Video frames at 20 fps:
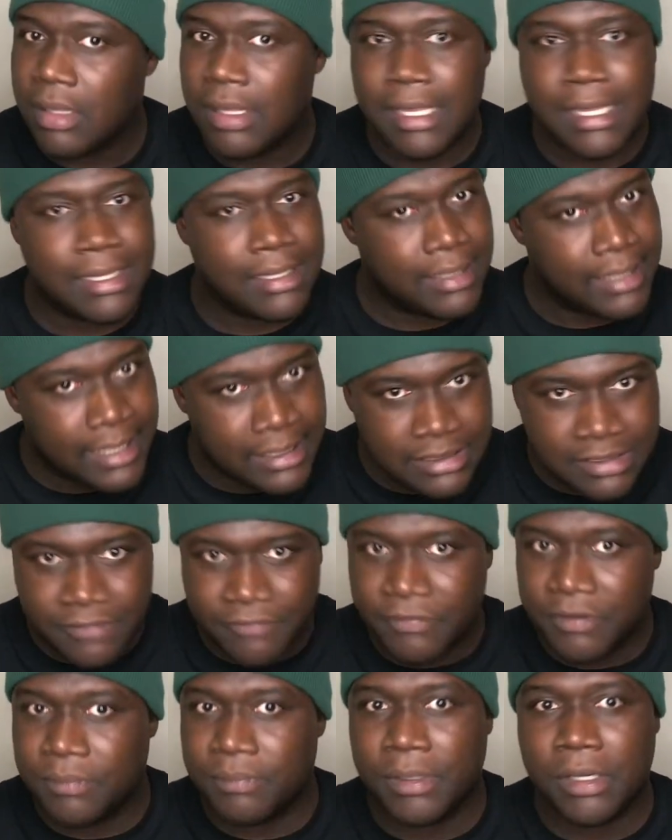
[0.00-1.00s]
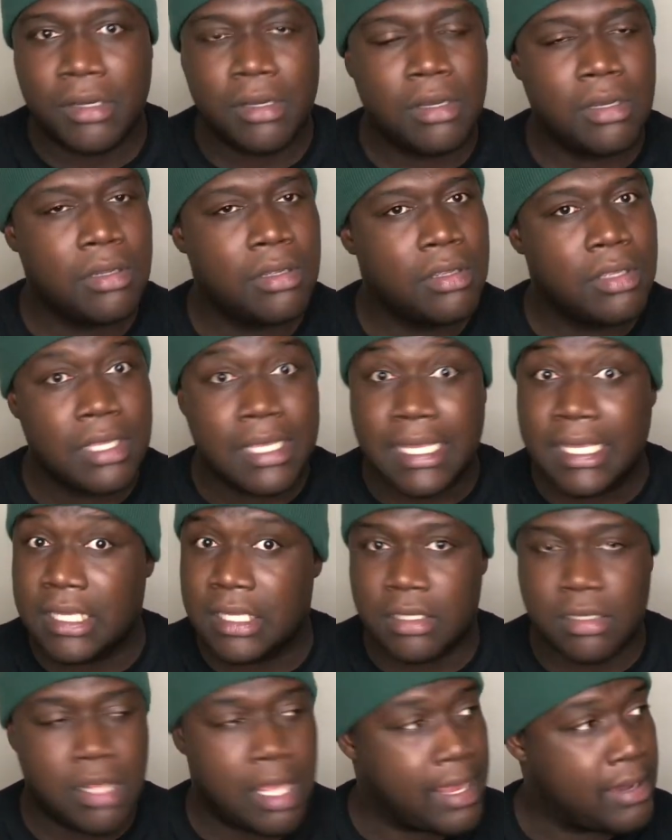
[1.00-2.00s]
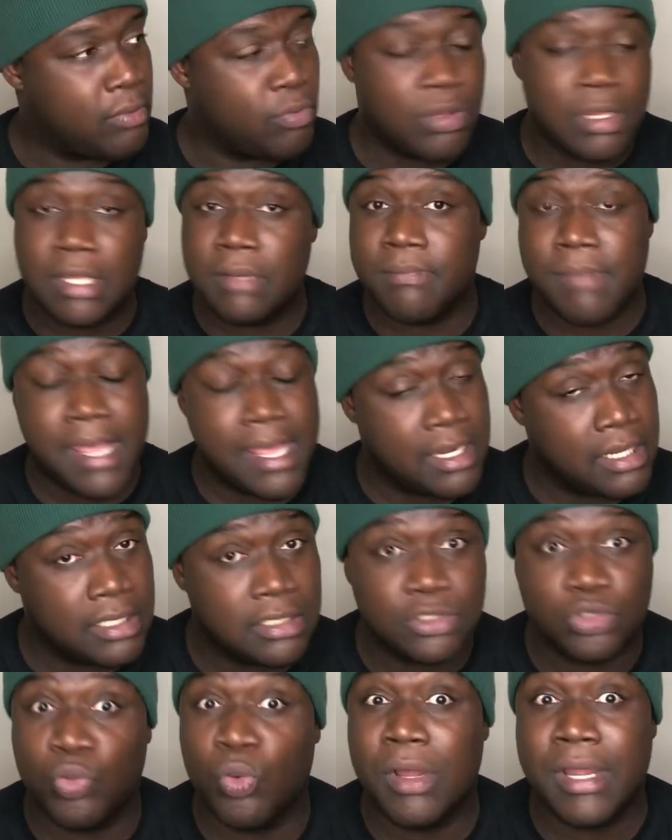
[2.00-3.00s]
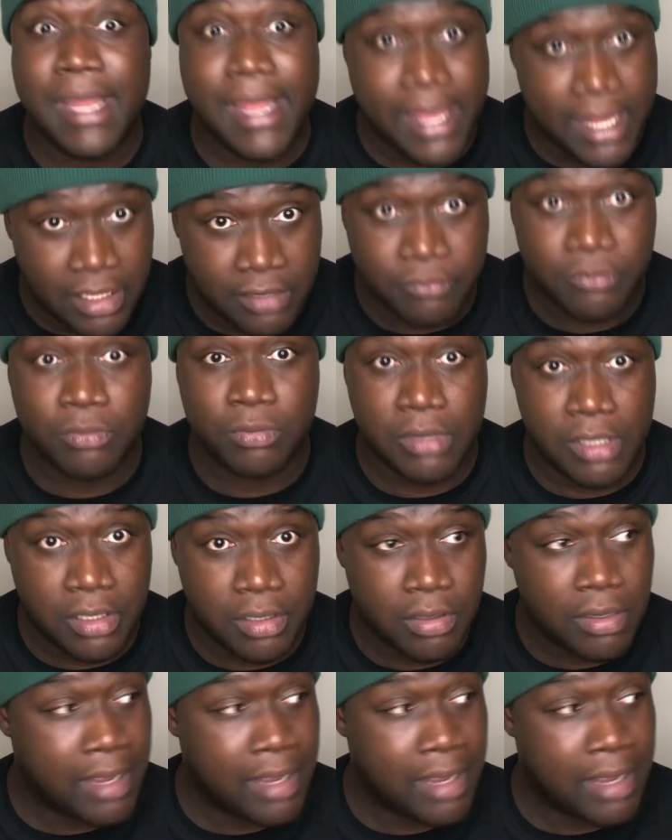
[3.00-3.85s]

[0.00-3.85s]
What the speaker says: He can catch the football. He's one hell of a runner.